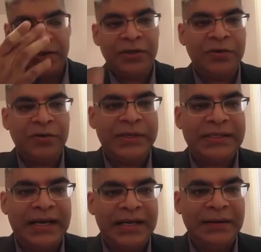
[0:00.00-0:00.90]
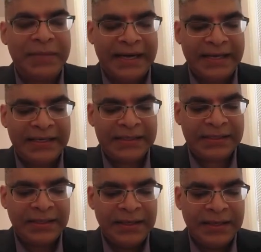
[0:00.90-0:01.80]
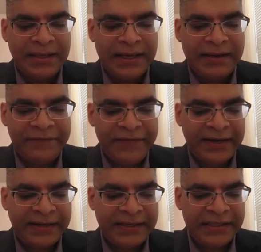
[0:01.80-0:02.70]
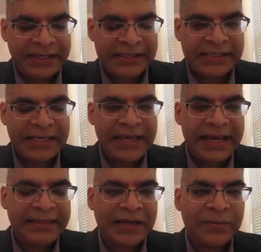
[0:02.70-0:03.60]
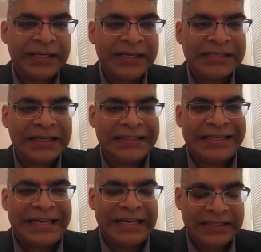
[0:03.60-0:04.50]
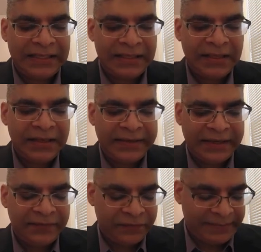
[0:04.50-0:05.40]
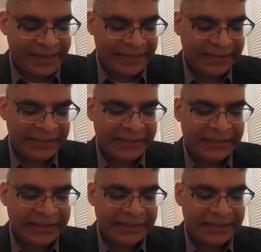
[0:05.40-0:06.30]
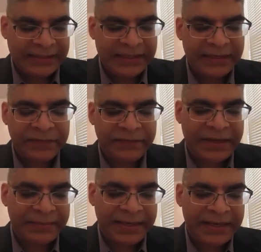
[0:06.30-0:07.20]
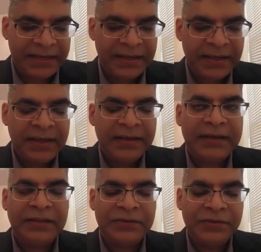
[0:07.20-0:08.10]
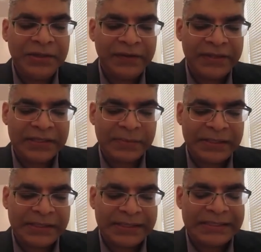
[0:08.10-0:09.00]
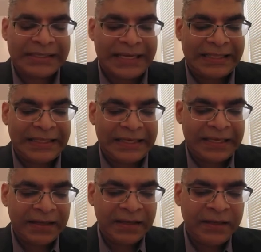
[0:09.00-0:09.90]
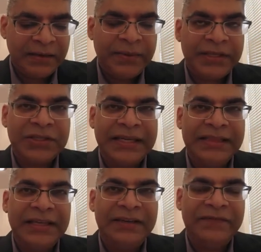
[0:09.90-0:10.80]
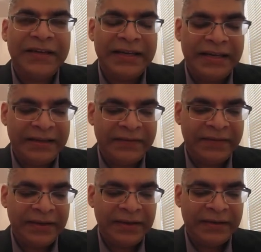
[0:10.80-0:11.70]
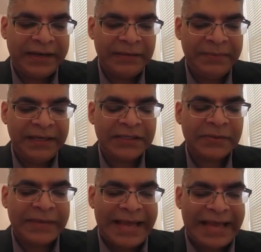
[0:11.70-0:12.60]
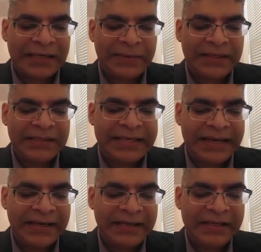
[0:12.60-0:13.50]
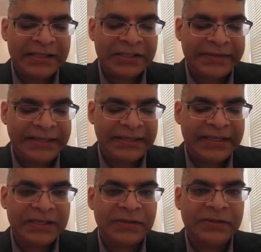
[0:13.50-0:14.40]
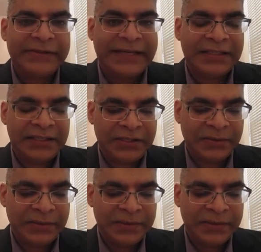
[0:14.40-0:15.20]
who is unbiased, fair, and just, and that word is called adil, right? For masculine, adila for feminine. Now, the root of this word is adala, which in the infinitive, right, means to act with integrity, straightness, or rectitude.